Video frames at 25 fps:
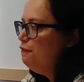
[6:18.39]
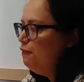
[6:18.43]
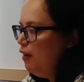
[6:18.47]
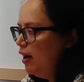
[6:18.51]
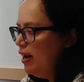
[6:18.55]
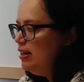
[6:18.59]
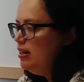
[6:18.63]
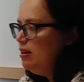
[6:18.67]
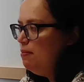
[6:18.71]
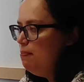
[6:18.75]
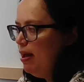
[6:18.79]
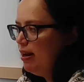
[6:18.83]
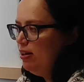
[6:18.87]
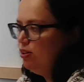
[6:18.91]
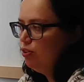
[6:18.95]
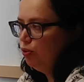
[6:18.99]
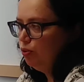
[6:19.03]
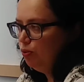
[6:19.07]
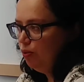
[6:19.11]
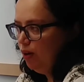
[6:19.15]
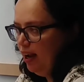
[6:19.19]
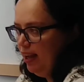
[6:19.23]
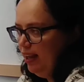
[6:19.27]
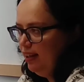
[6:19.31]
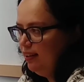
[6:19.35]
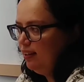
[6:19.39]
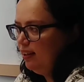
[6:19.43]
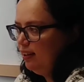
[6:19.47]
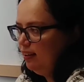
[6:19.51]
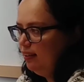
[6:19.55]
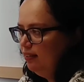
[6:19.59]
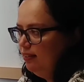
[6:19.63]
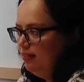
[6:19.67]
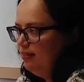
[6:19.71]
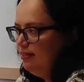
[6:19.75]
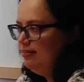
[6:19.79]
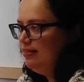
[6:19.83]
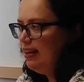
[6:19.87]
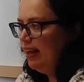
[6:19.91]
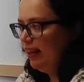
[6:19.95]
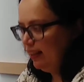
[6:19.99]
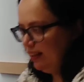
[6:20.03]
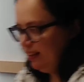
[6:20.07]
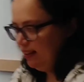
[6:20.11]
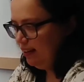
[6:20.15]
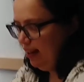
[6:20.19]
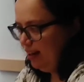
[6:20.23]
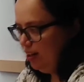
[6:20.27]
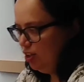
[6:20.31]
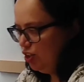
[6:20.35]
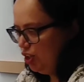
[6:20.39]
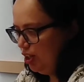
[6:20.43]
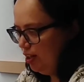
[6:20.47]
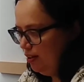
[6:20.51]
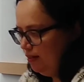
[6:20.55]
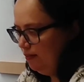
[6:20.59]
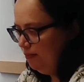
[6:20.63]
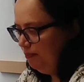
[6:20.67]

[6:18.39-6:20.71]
fundamental rights designation.